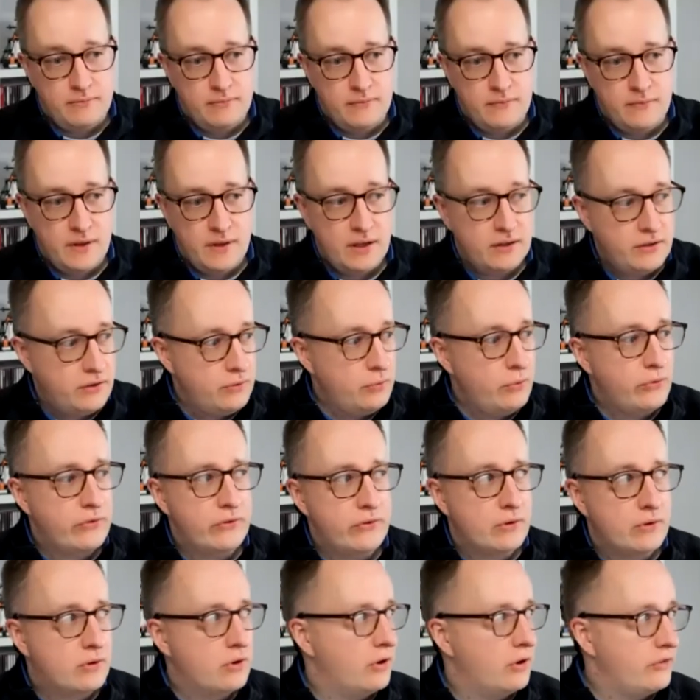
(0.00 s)
that used to
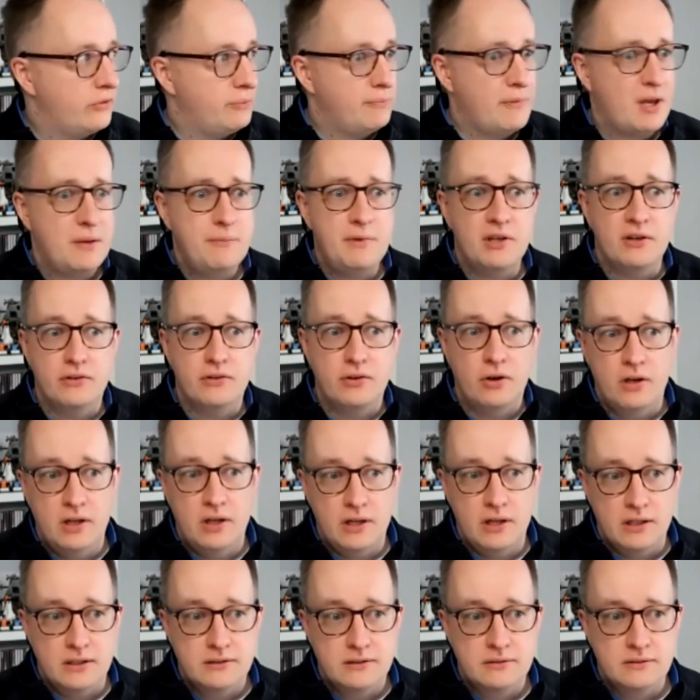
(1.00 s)
cost maybe
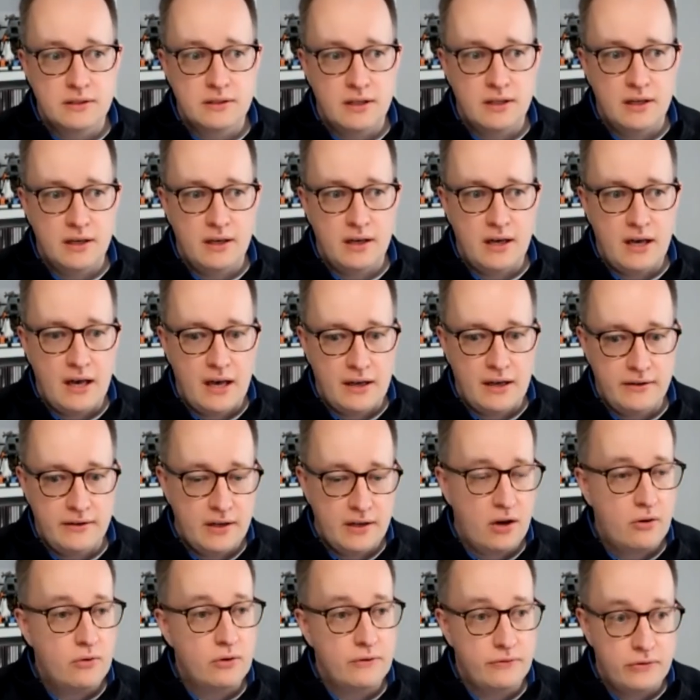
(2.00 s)
$1 are
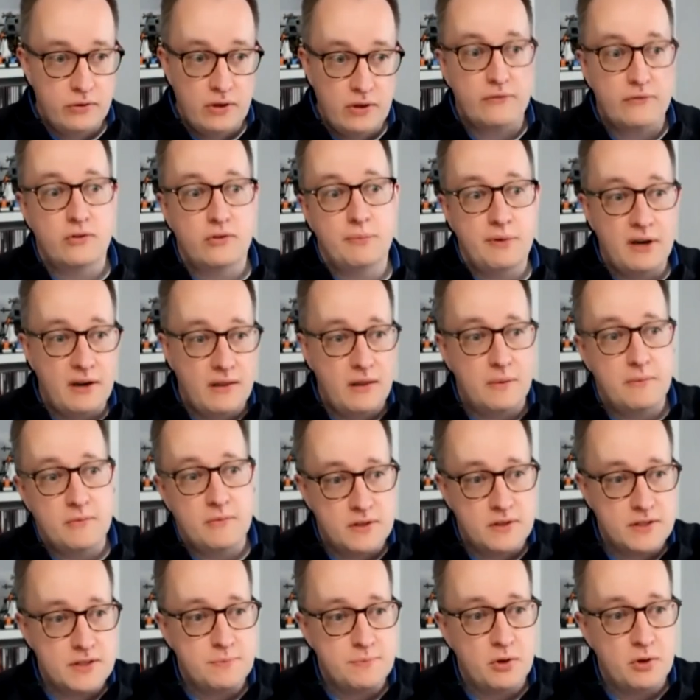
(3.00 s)
now, if you have to buy them on the
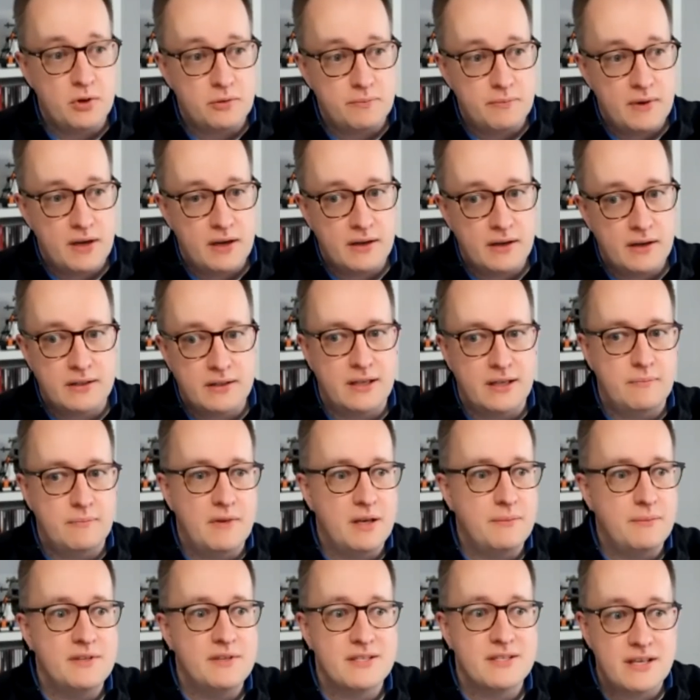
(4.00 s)
spot market, at
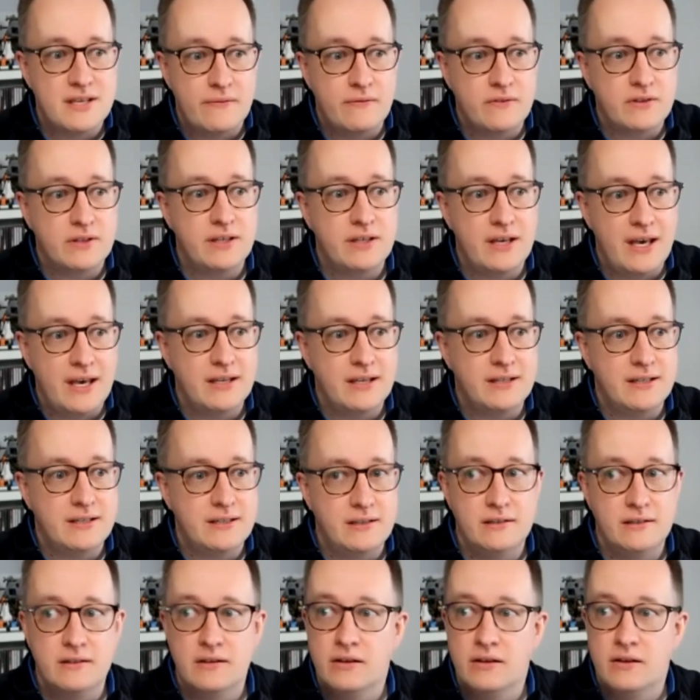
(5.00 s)
maybe 70,
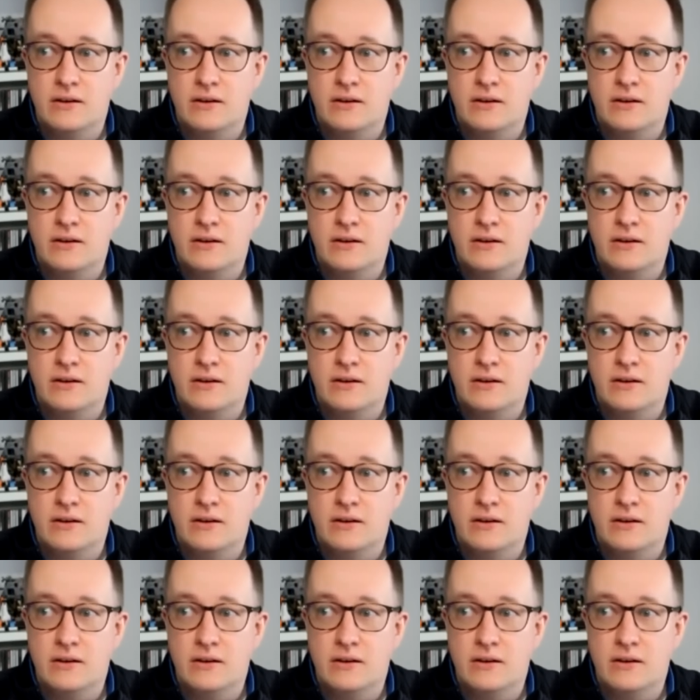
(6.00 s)
80,